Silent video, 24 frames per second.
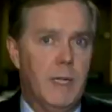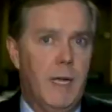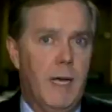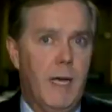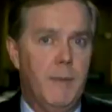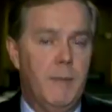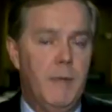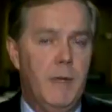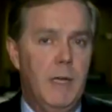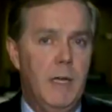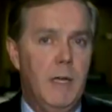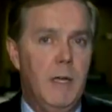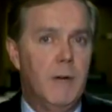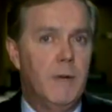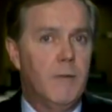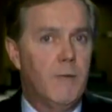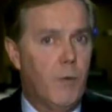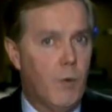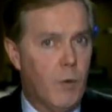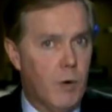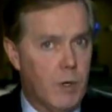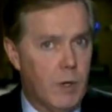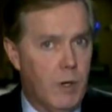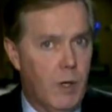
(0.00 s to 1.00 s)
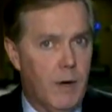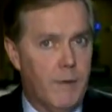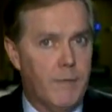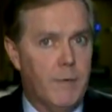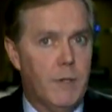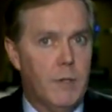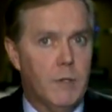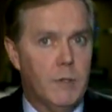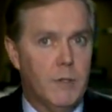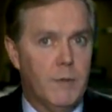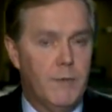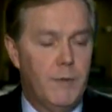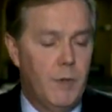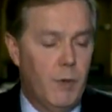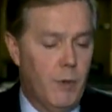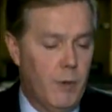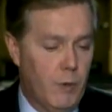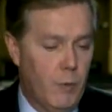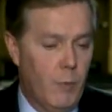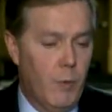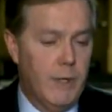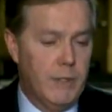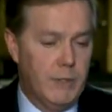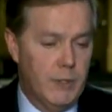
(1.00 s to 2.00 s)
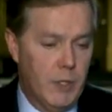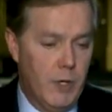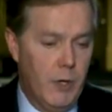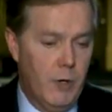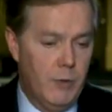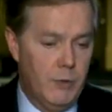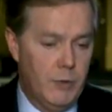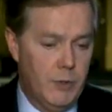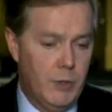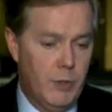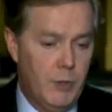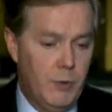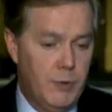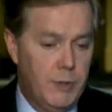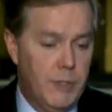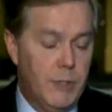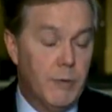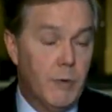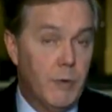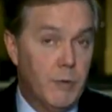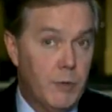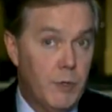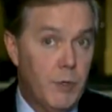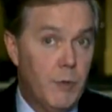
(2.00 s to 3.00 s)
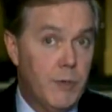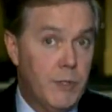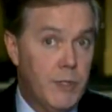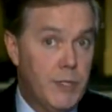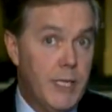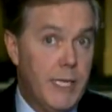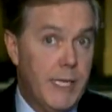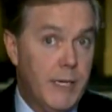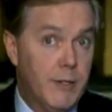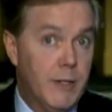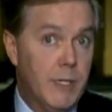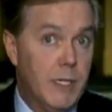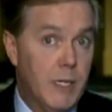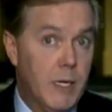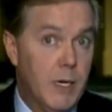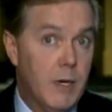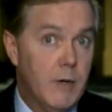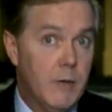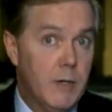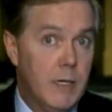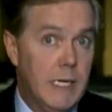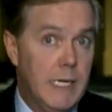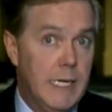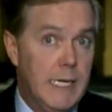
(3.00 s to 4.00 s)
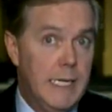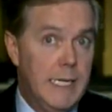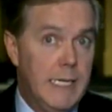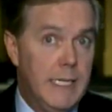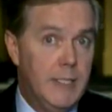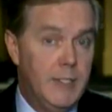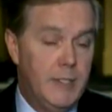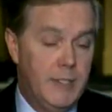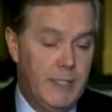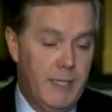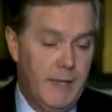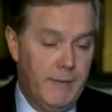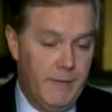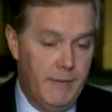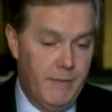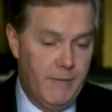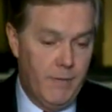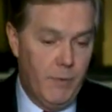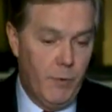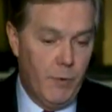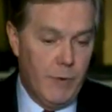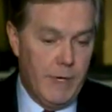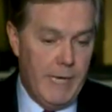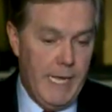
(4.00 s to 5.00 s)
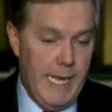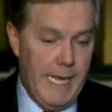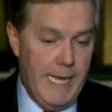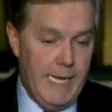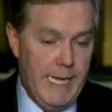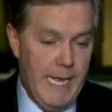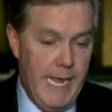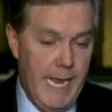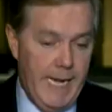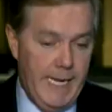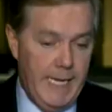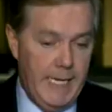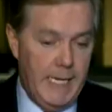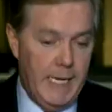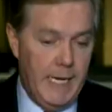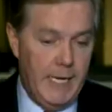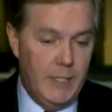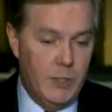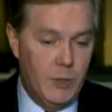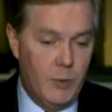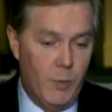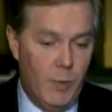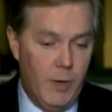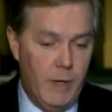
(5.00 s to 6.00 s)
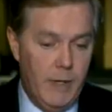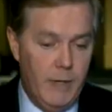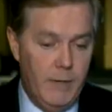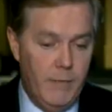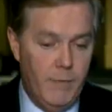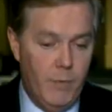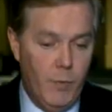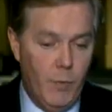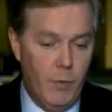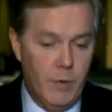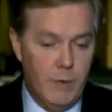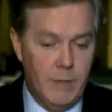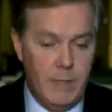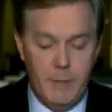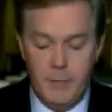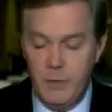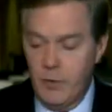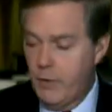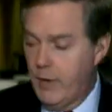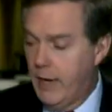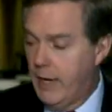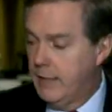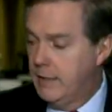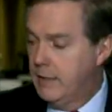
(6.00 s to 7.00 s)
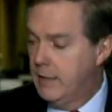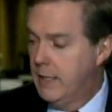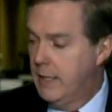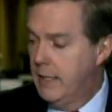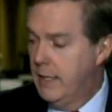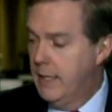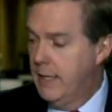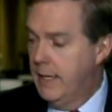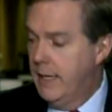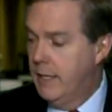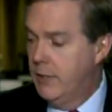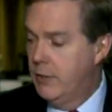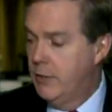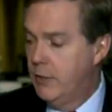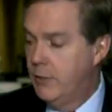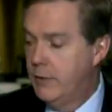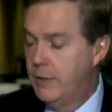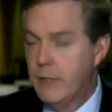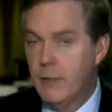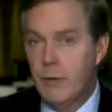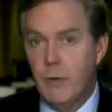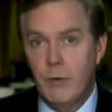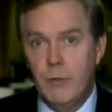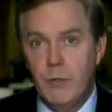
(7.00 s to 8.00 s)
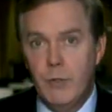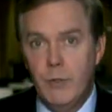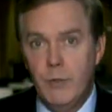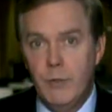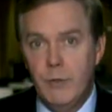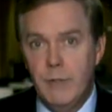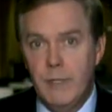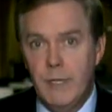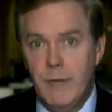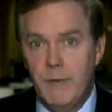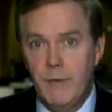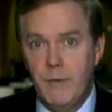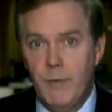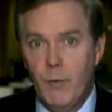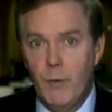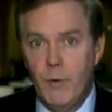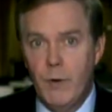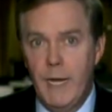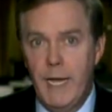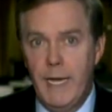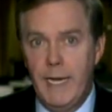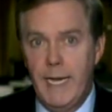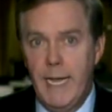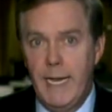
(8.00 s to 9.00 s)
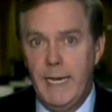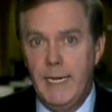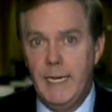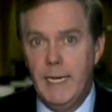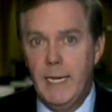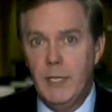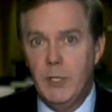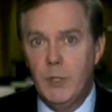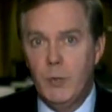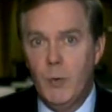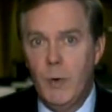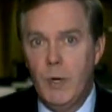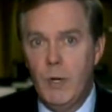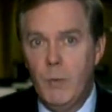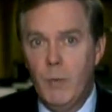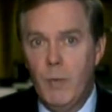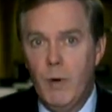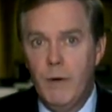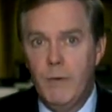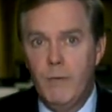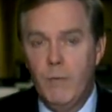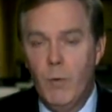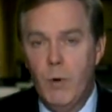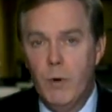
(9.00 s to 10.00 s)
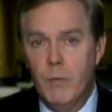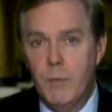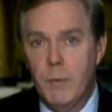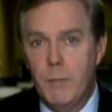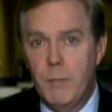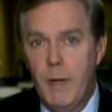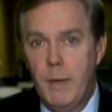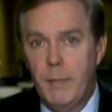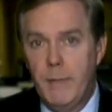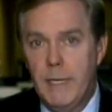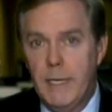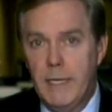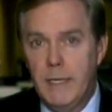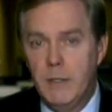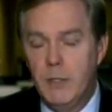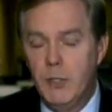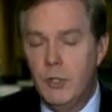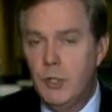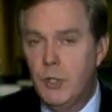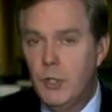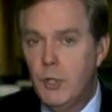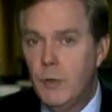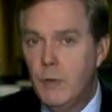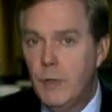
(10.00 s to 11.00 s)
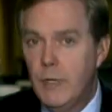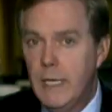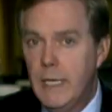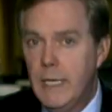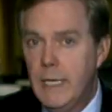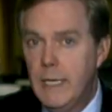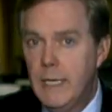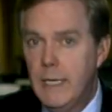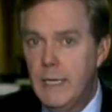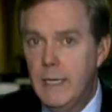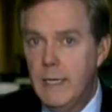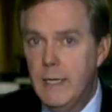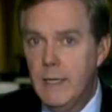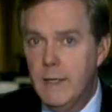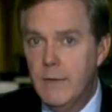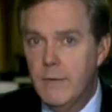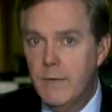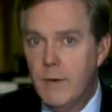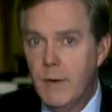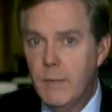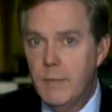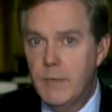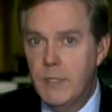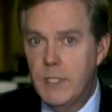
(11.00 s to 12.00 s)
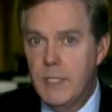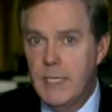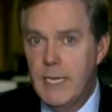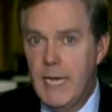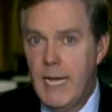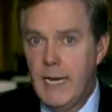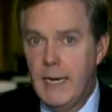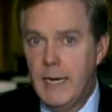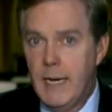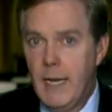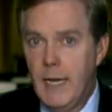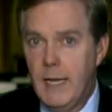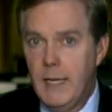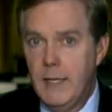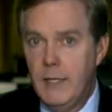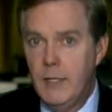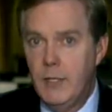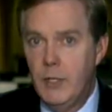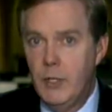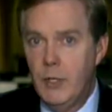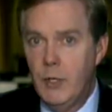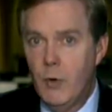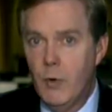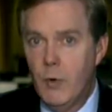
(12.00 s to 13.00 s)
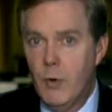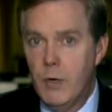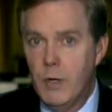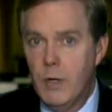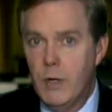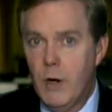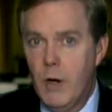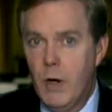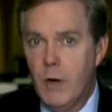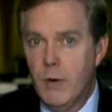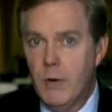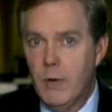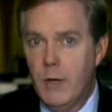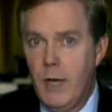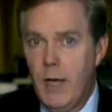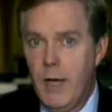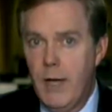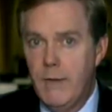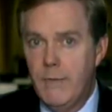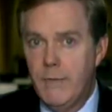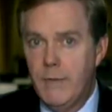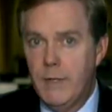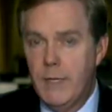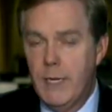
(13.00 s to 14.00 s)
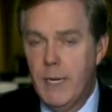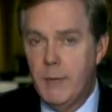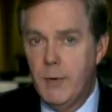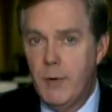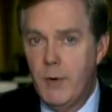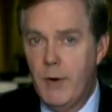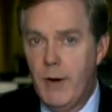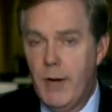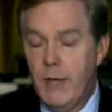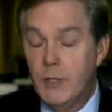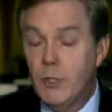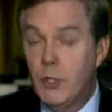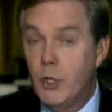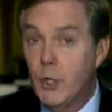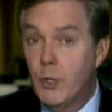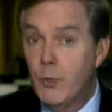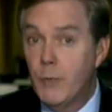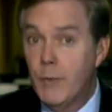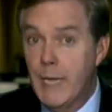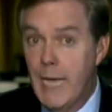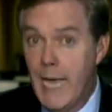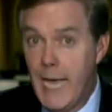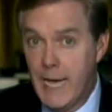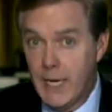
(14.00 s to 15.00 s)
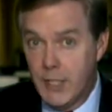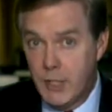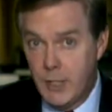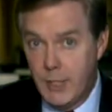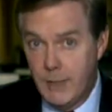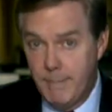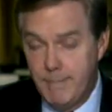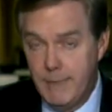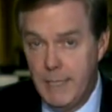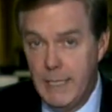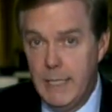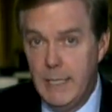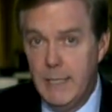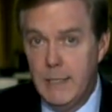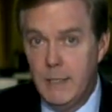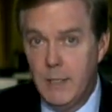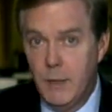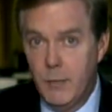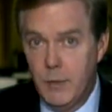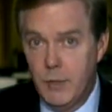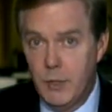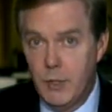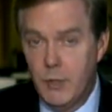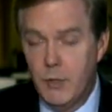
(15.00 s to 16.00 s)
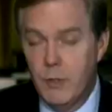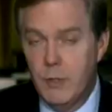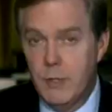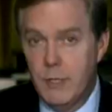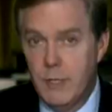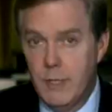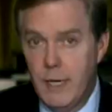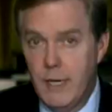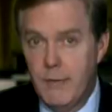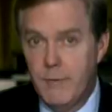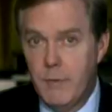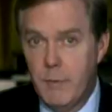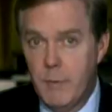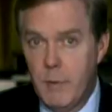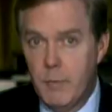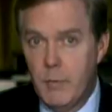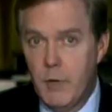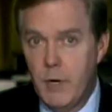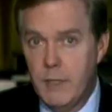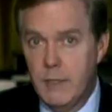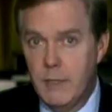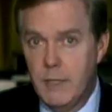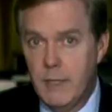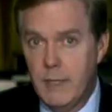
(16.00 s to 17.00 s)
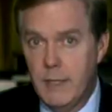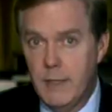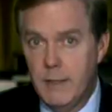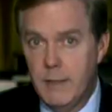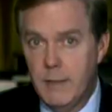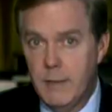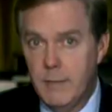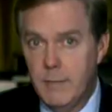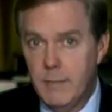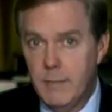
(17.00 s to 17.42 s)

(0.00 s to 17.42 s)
time, 4 o'clock for those of you on the West Coast. 202 is the area code, 748-8920 for Democrats, and 202-748-8921 for Republicans. Julie from Staten Island, New York, on our line for Democrats. Your reaction to what you heard tonight from the president.